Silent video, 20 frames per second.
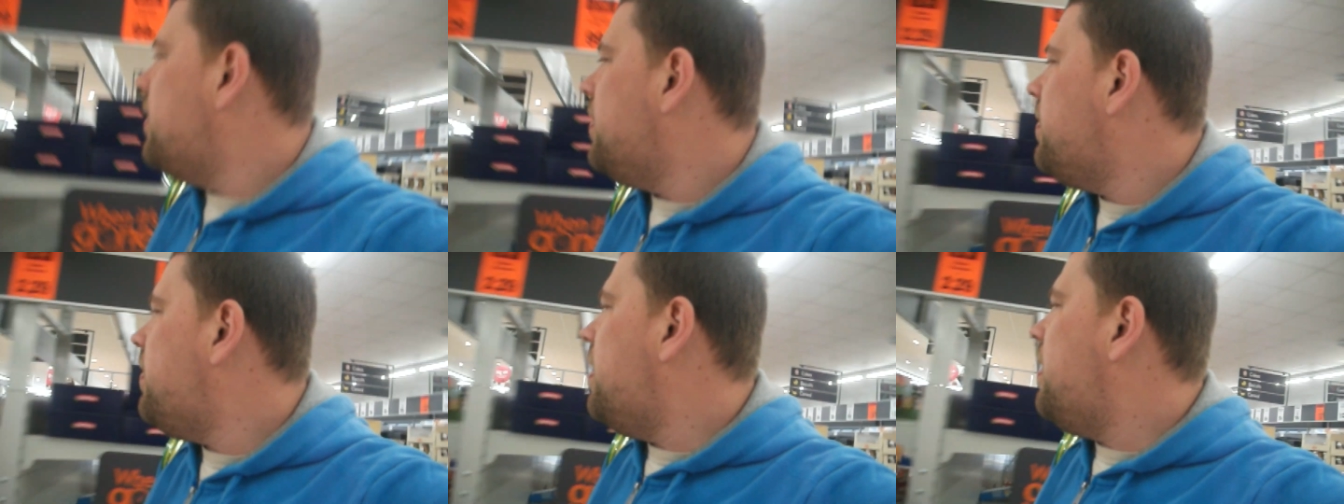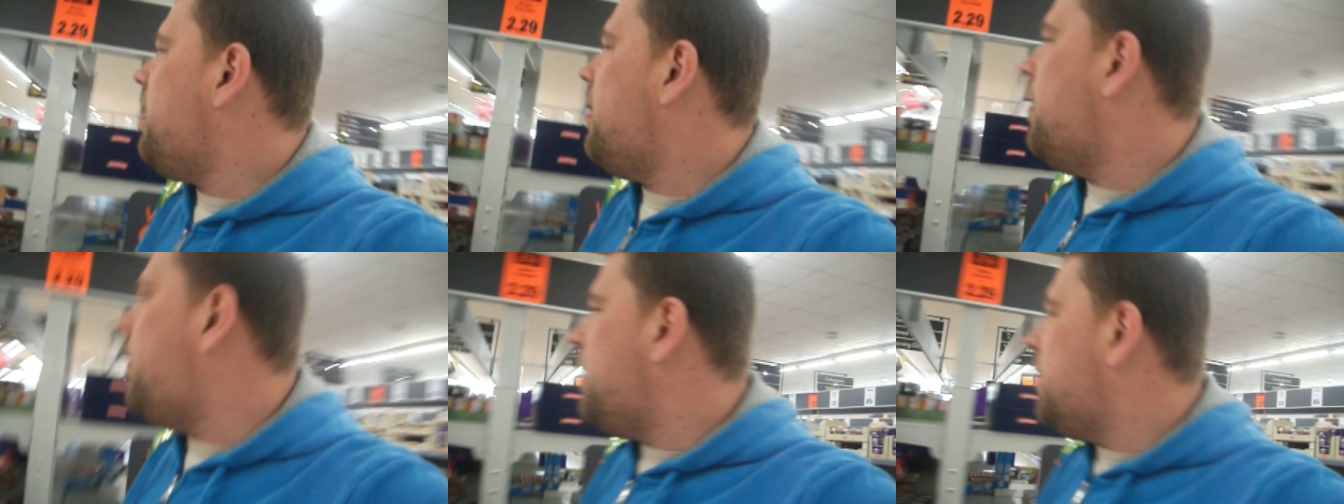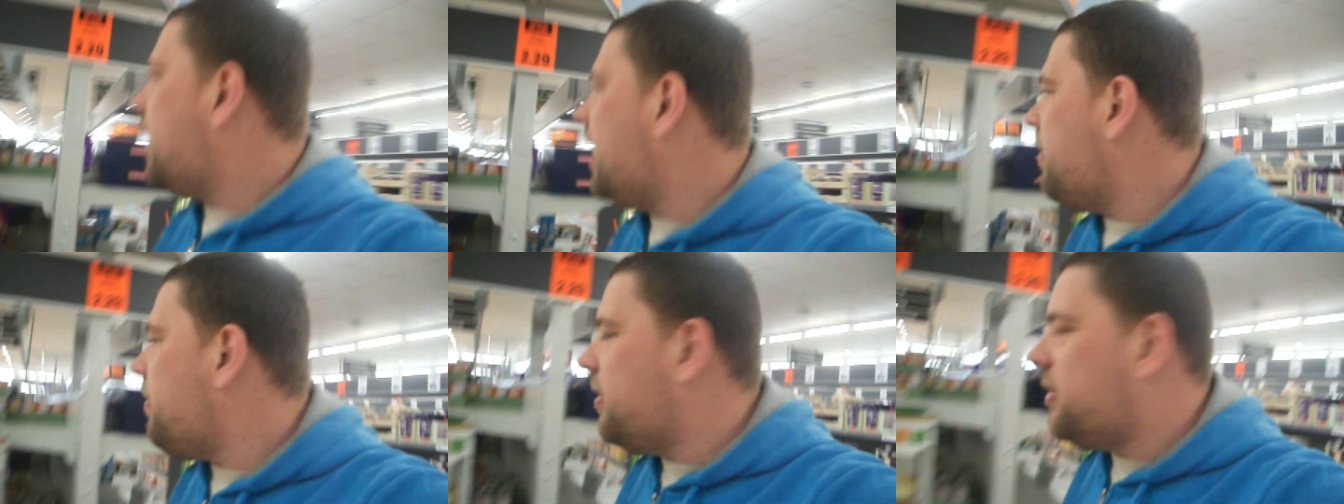Well, oh, I
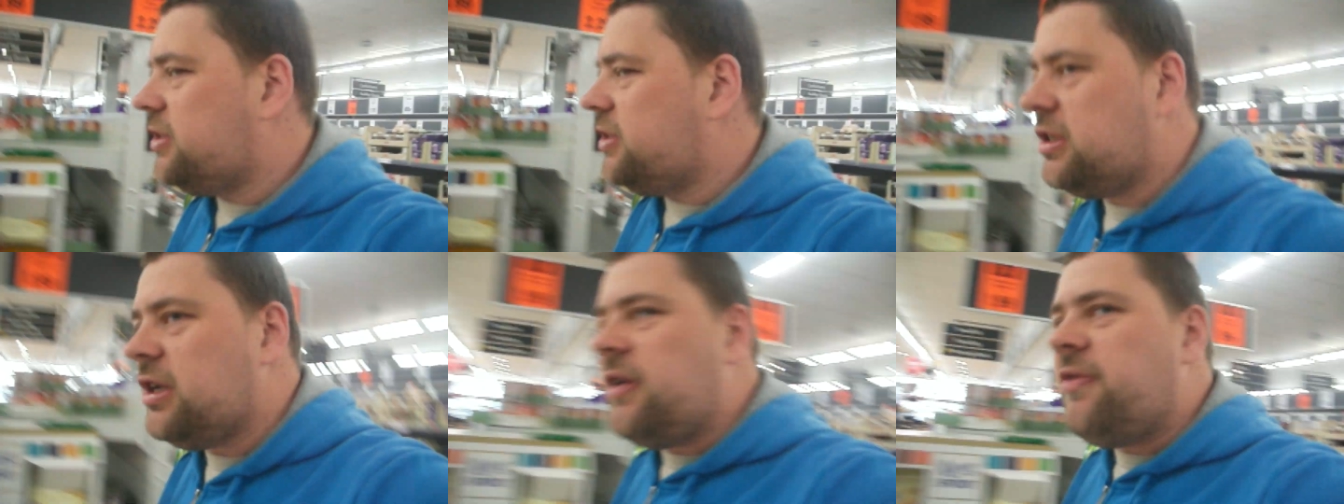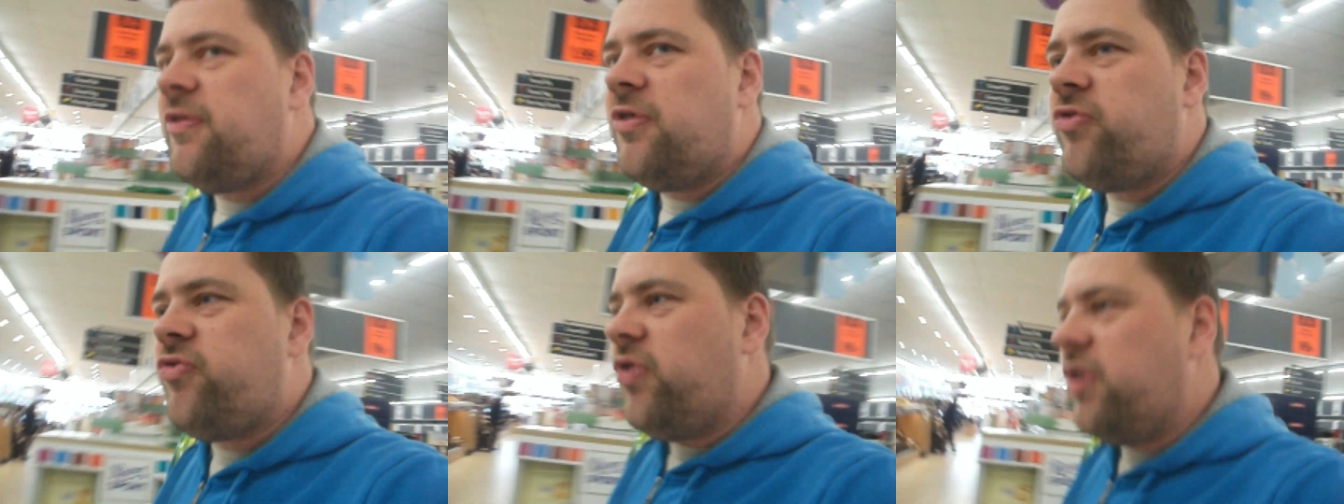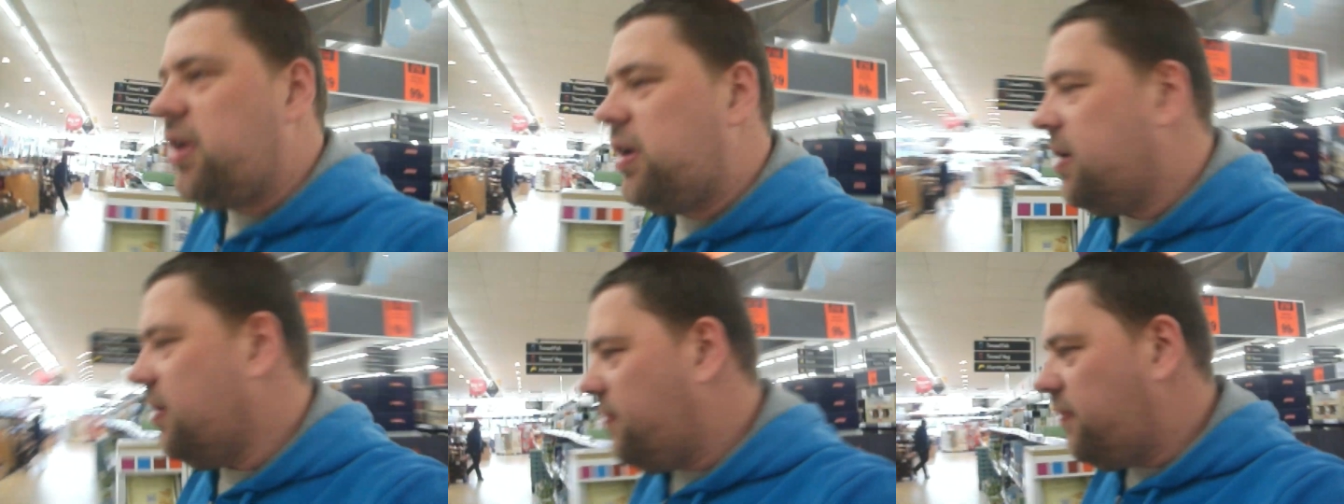want to get myself a
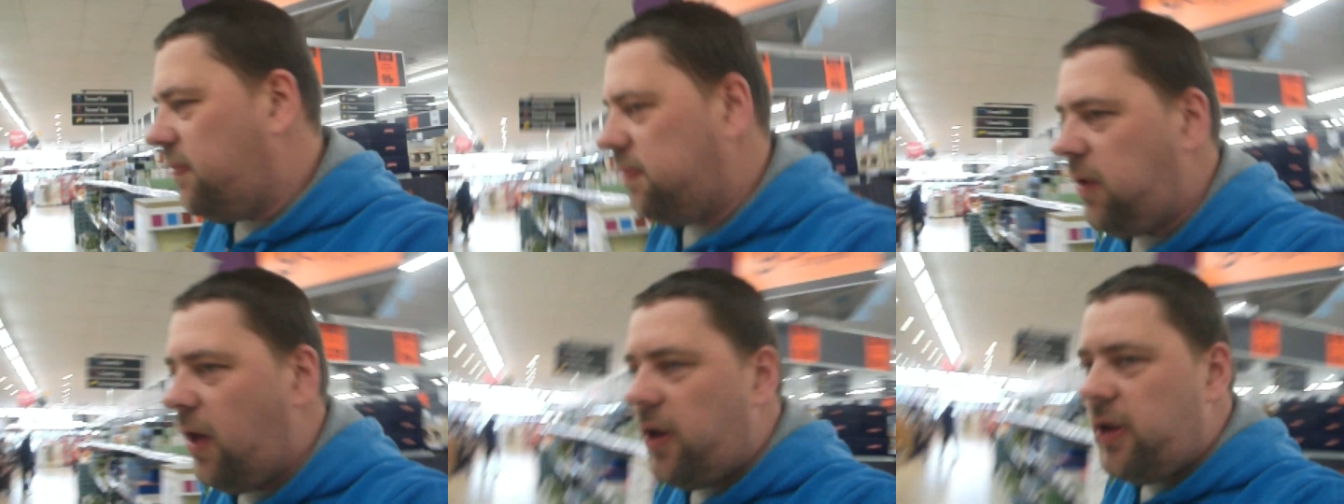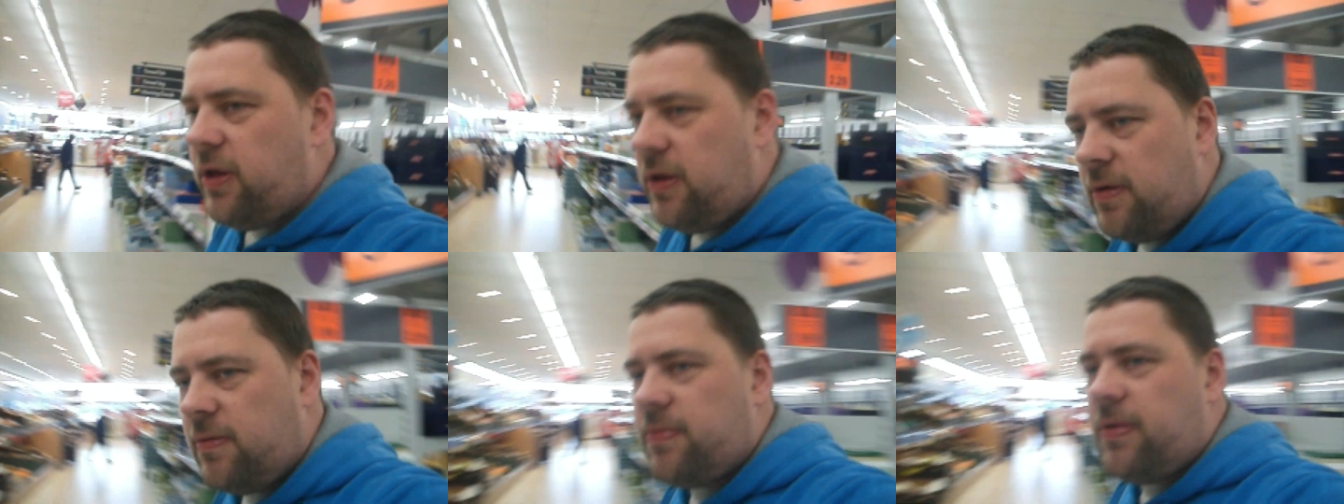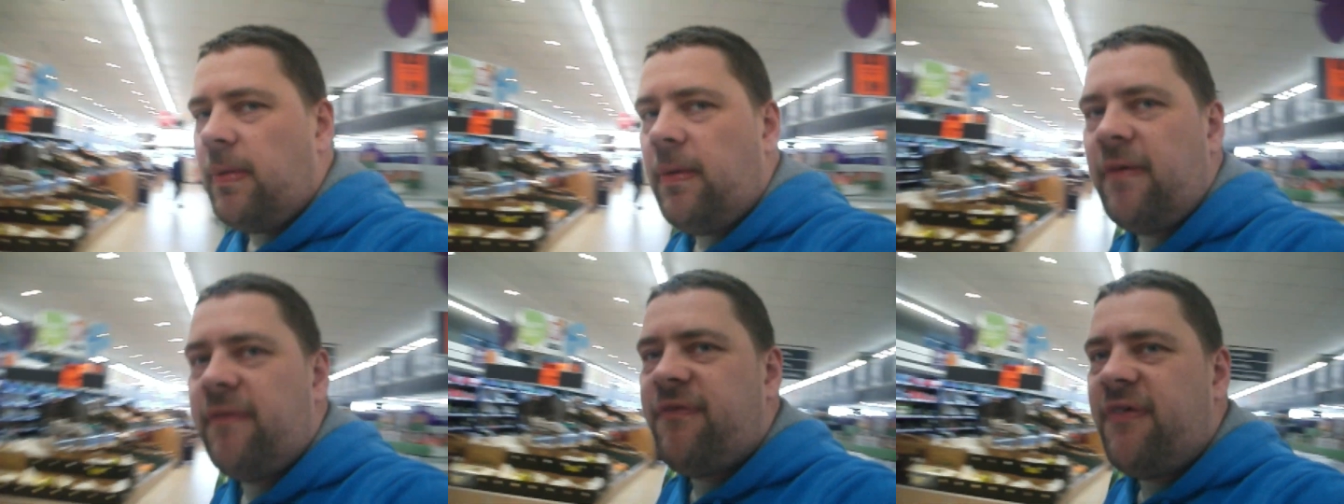drink of, like,
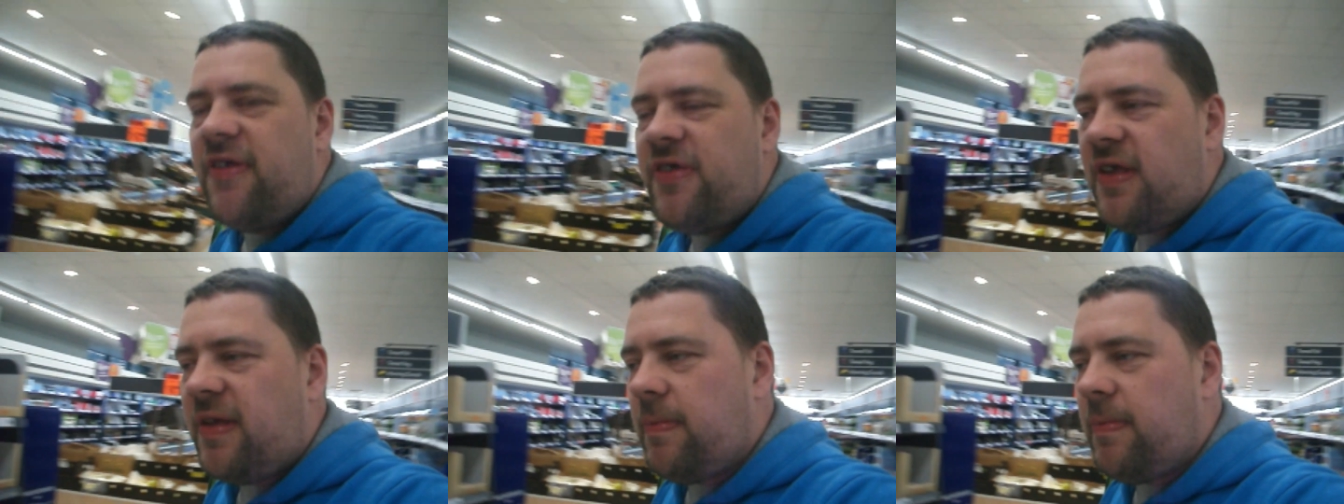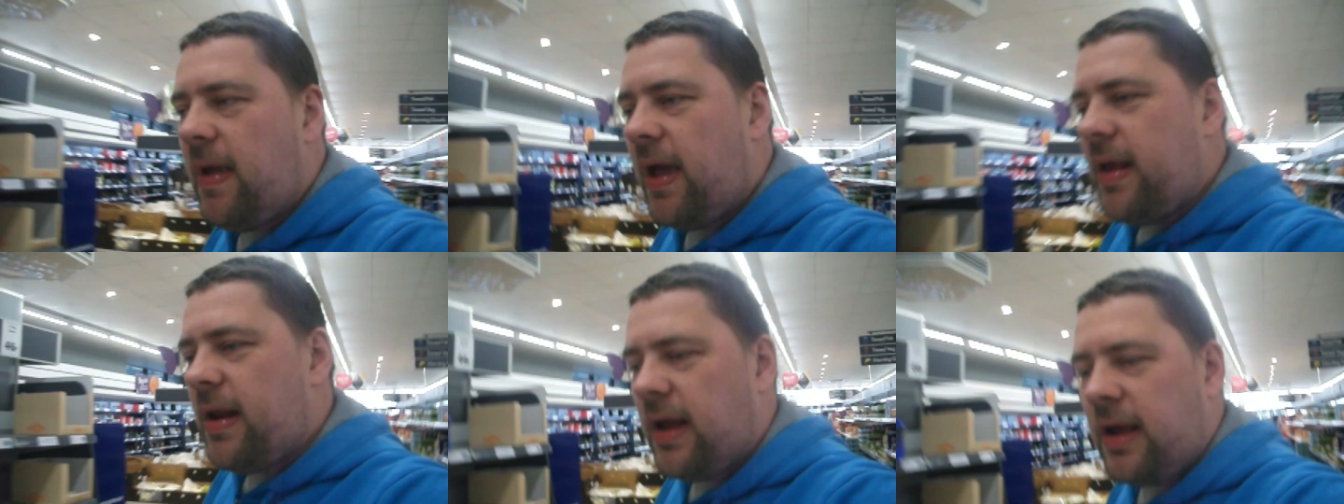drink fizzy, mate.